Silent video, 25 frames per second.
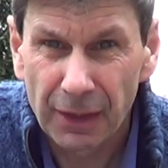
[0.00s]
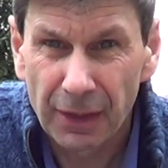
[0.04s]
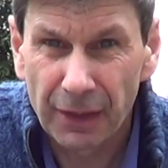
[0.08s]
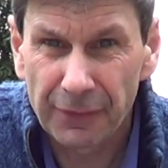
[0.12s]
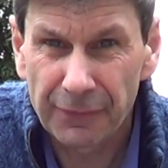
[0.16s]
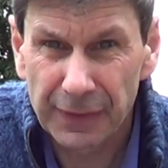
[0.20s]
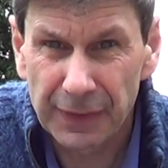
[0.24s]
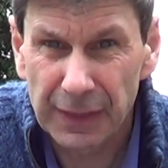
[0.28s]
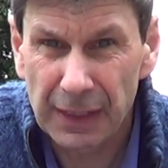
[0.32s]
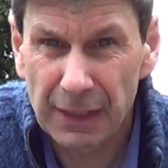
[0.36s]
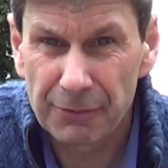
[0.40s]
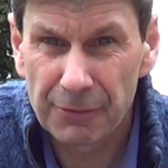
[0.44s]
I
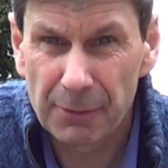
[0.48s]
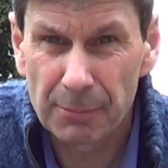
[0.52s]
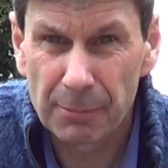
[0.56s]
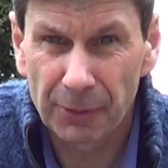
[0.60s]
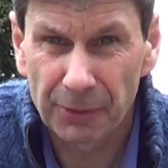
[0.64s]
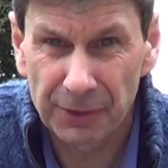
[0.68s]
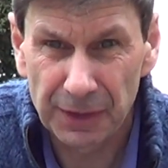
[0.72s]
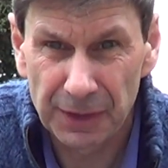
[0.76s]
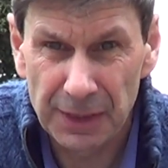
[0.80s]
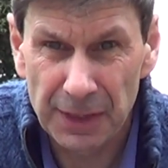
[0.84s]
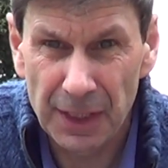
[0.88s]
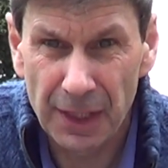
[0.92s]
think
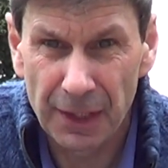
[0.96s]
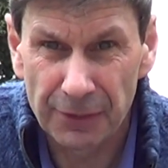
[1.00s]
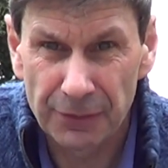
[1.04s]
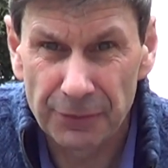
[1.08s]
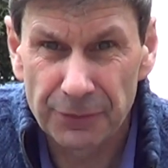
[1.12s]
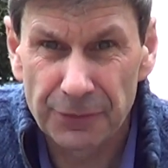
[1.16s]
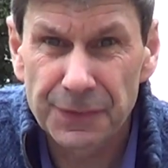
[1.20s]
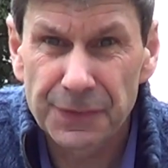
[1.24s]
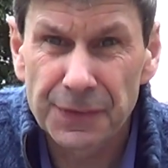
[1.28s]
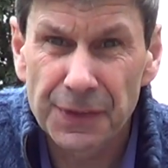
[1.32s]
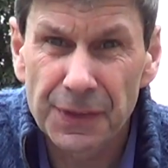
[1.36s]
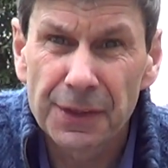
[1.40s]
everybody
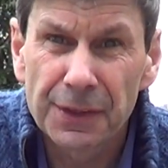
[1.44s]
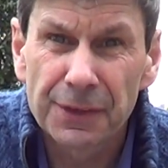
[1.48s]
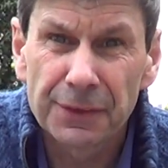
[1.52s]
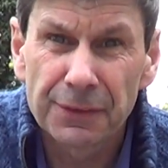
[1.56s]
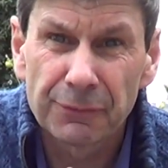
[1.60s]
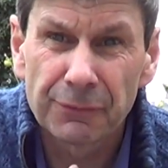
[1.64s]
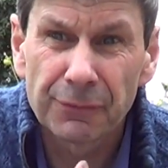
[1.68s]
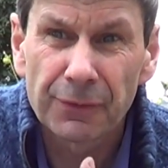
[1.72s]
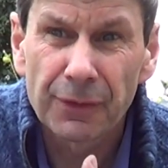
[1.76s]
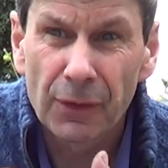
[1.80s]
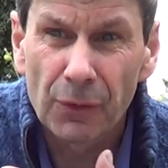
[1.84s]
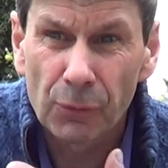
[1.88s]
knows
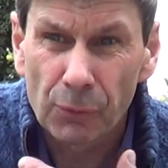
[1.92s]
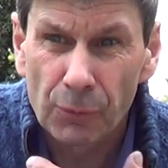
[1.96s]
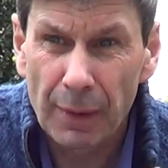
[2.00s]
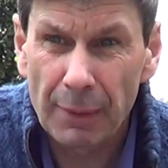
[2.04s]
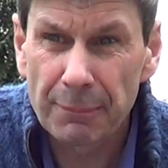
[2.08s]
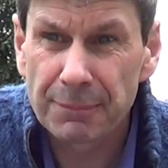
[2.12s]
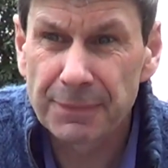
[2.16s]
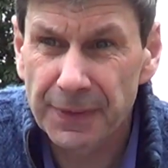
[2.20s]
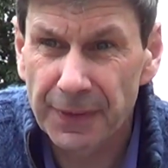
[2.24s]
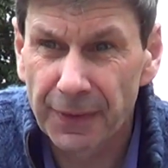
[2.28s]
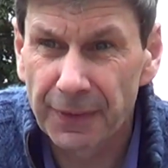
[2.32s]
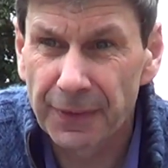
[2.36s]
certain
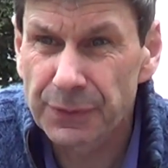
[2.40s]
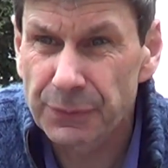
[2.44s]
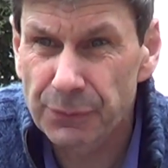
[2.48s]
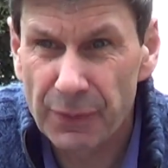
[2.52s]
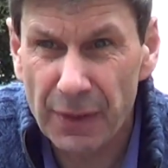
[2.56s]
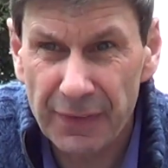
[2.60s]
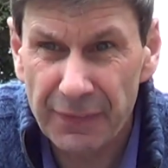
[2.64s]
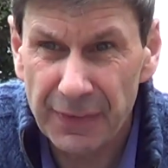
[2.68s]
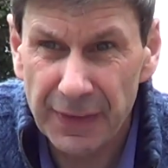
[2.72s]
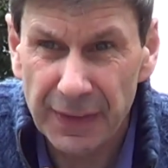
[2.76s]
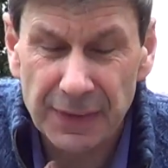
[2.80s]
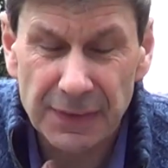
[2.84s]
websites
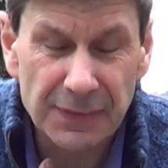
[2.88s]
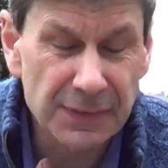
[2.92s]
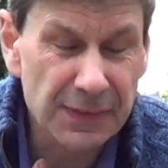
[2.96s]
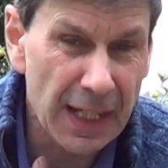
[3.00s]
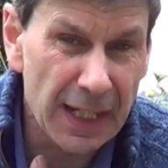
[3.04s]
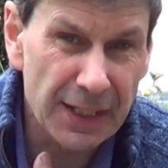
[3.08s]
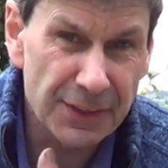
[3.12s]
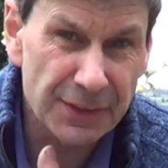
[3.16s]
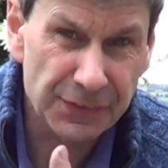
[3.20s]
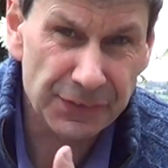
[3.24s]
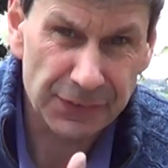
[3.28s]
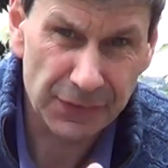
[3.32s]
where things
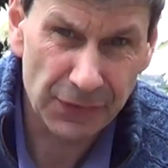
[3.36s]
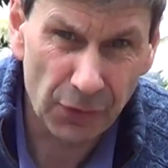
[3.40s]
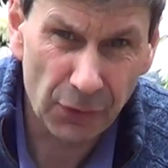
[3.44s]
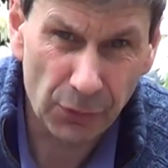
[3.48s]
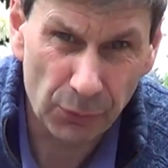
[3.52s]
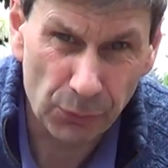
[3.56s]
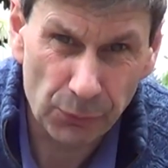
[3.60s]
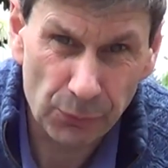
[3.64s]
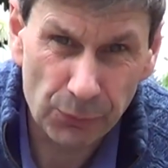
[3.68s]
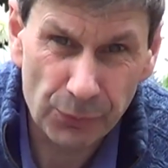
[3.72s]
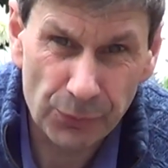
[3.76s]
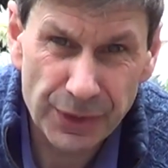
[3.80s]
get
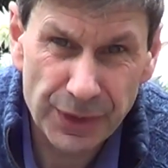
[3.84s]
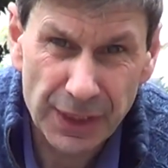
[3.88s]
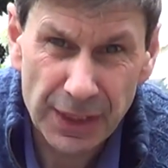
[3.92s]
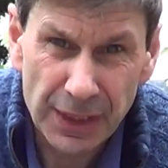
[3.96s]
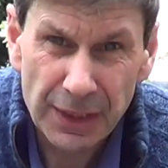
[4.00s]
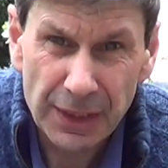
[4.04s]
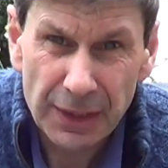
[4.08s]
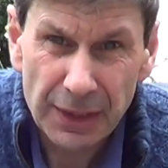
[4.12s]
sold,